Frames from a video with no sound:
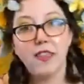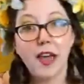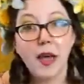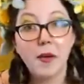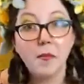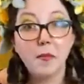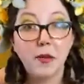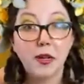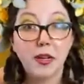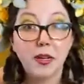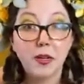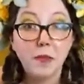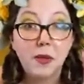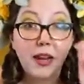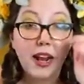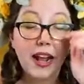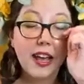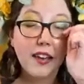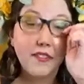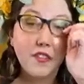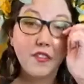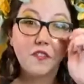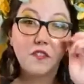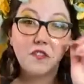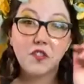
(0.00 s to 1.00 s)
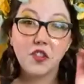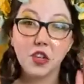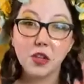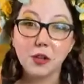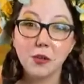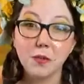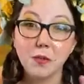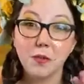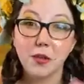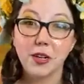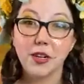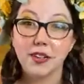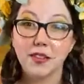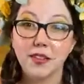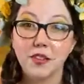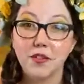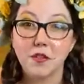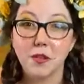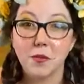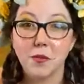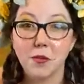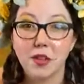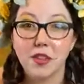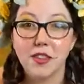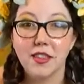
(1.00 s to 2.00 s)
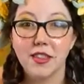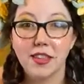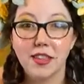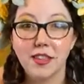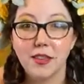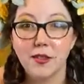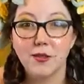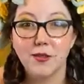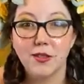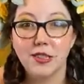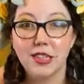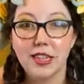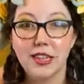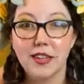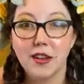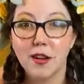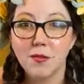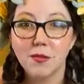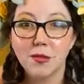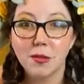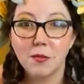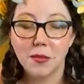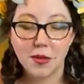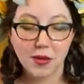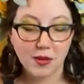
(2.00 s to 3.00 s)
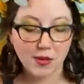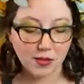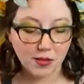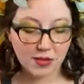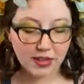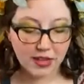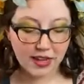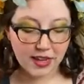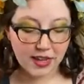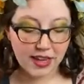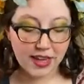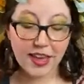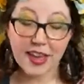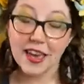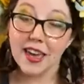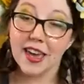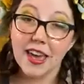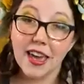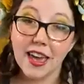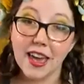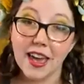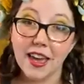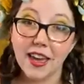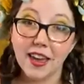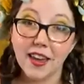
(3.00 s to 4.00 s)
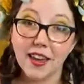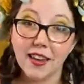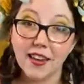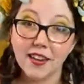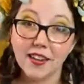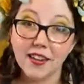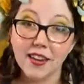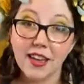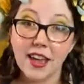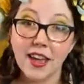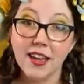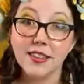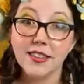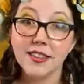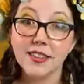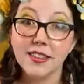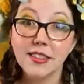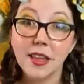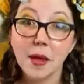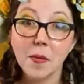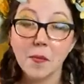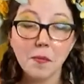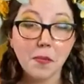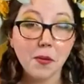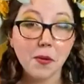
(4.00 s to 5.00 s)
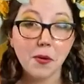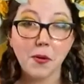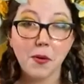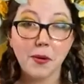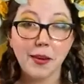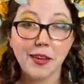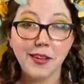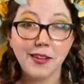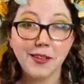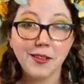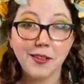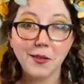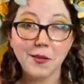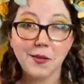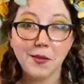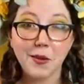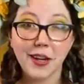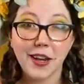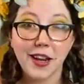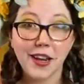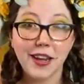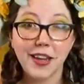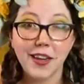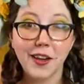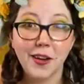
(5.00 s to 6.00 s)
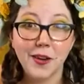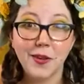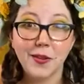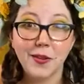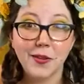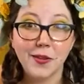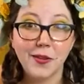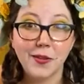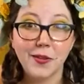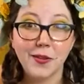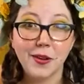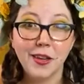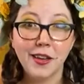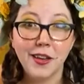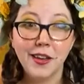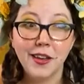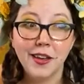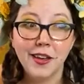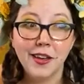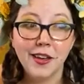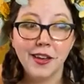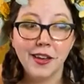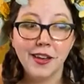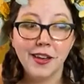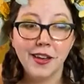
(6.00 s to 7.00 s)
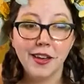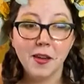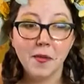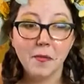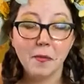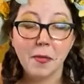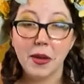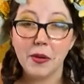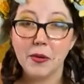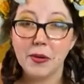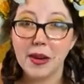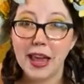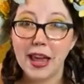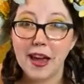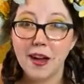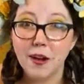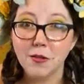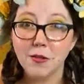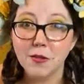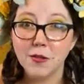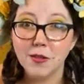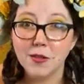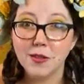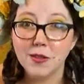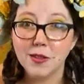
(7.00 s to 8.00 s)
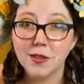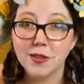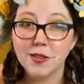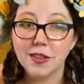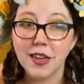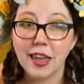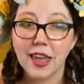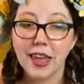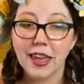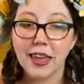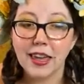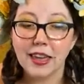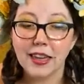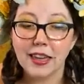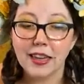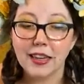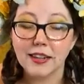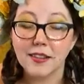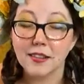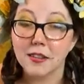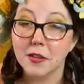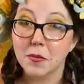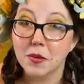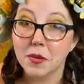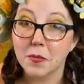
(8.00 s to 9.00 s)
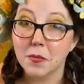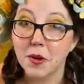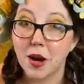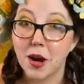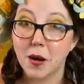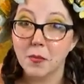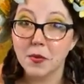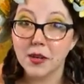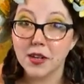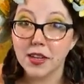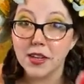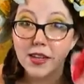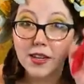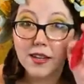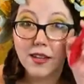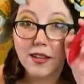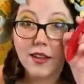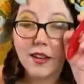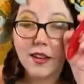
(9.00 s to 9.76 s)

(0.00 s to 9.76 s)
that brick, but I have a few bricks from one of the kilns I helped build. And at some point, when I own my own house and a little bit of property,